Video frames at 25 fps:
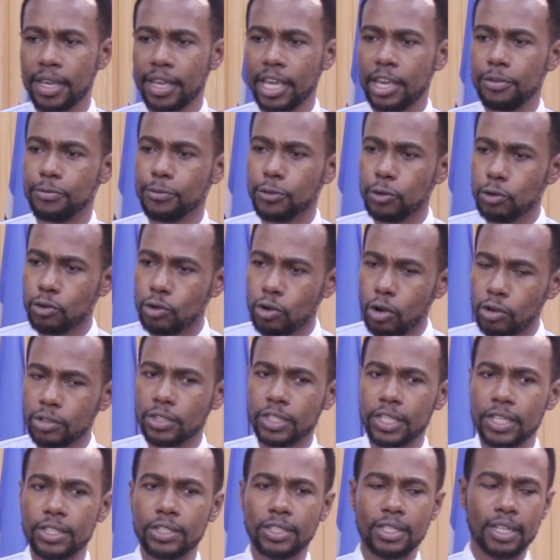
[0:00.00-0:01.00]
if you
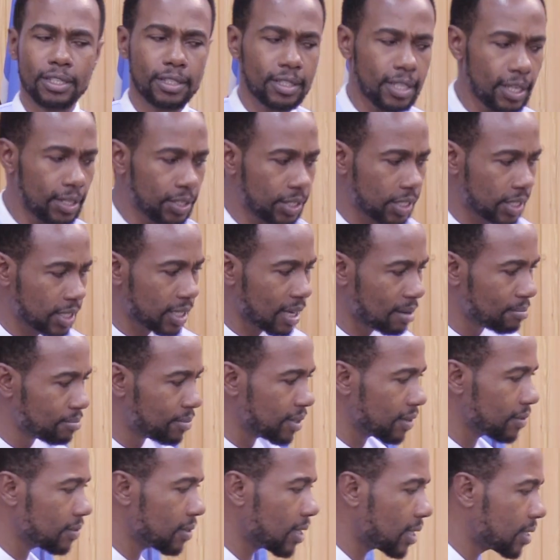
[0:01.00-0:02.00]
notice that there's
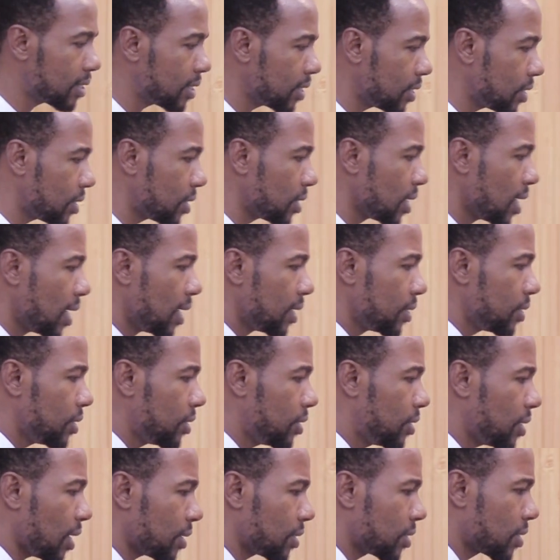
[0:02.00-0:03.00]
something that is
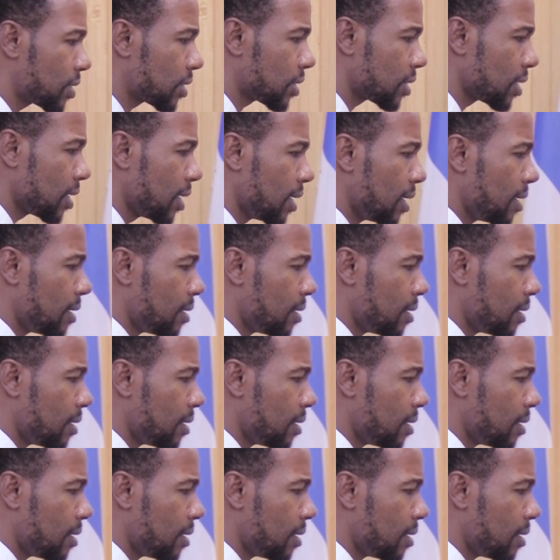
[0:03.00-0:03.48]
just